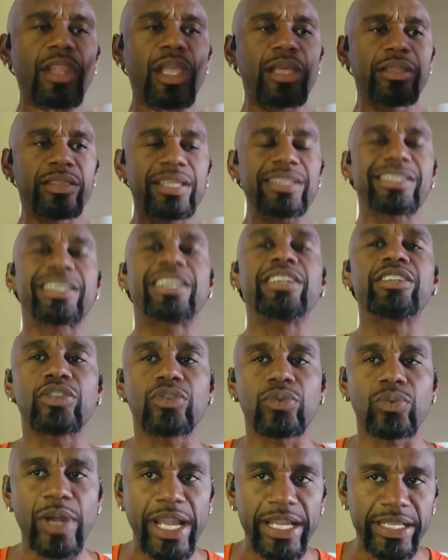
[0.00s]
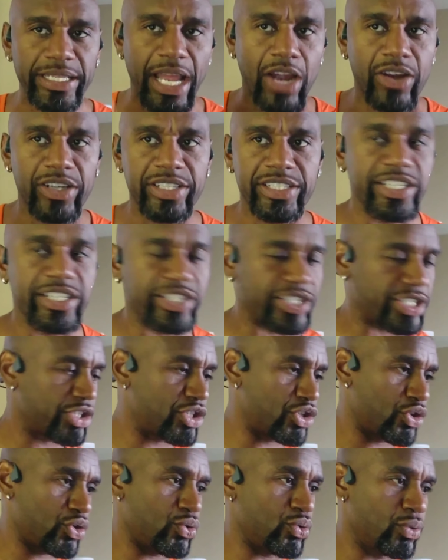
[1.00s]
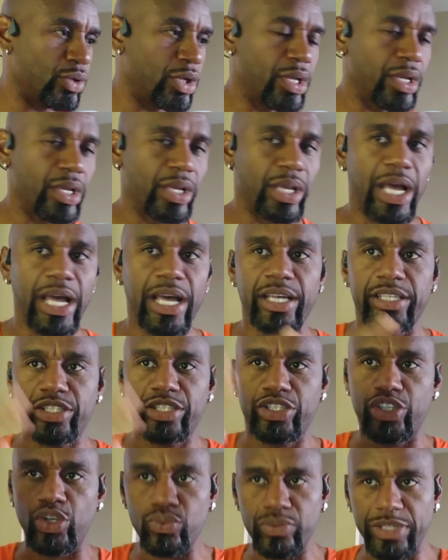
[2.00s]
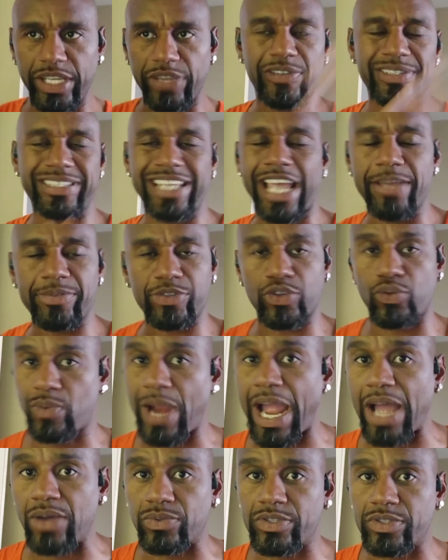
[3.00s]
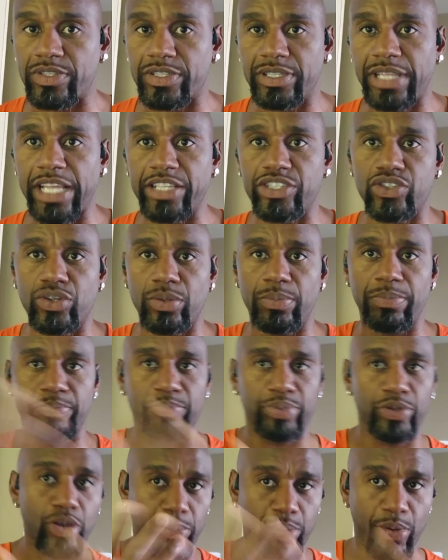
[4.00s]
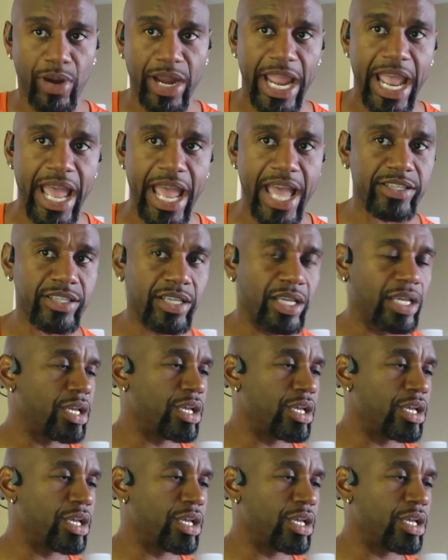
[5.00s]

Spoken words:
This can direct our attention to two different types of routes that your brain has.